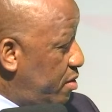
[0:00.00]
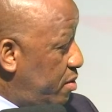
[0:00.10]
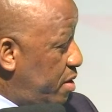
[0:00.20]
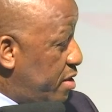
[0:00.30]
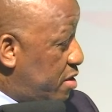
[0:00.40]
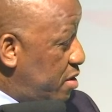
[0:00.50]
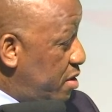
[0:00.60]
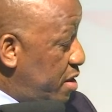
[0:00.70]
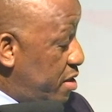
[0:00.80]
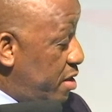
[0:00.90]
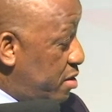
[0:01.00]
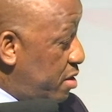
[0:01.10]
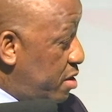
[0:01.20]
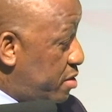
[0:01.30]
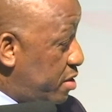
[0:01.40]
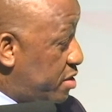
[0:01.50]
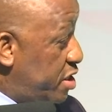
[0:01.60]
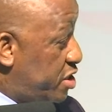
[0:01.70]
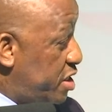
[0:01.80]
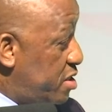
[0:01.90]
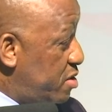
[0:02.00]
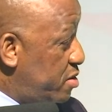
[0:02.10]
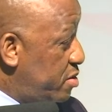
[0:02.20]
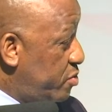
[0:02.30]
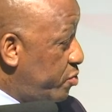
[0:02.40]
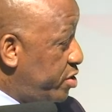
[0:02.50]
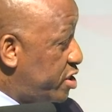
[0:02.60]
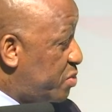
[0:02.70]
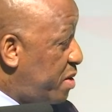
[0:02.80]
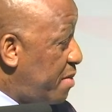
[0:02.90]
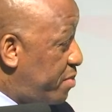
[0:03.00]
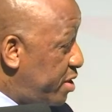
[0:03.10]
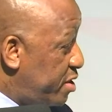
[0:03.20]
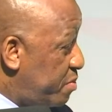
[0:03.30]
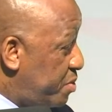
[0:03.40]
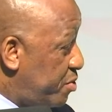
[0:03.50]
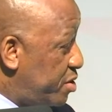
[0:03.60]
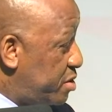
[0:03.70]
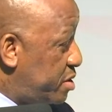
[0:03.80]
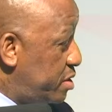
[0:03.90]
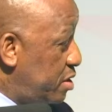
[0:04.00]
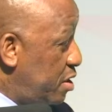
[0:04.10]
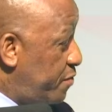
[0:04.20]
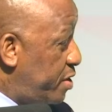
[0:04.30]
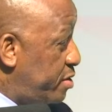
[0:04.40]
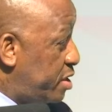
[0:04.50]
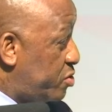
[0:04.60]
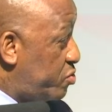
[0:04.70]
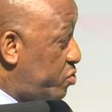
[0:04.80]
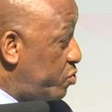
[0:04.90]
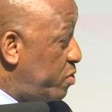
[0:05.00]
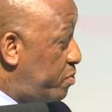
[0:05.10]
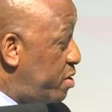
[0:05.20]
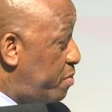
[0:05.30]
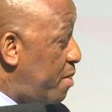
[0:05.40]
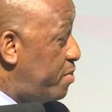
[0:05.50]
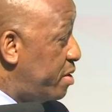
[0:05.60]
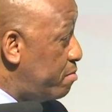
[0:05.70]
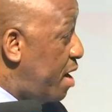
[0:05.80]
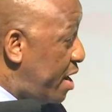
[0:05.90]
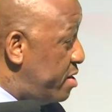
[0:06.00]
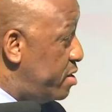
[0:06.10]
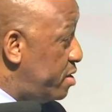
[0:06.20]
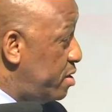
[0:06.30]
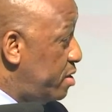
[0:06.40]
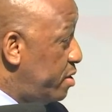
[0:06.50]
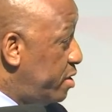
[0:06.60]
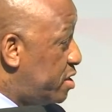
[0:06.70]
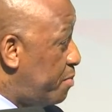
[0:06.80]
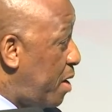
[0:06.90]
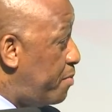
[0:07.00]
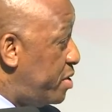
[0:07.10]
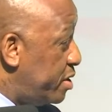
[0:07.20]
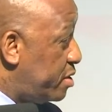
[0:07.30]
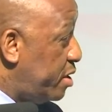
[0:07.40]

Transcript: a decision which is public, because if it has to do with the public money, it's a public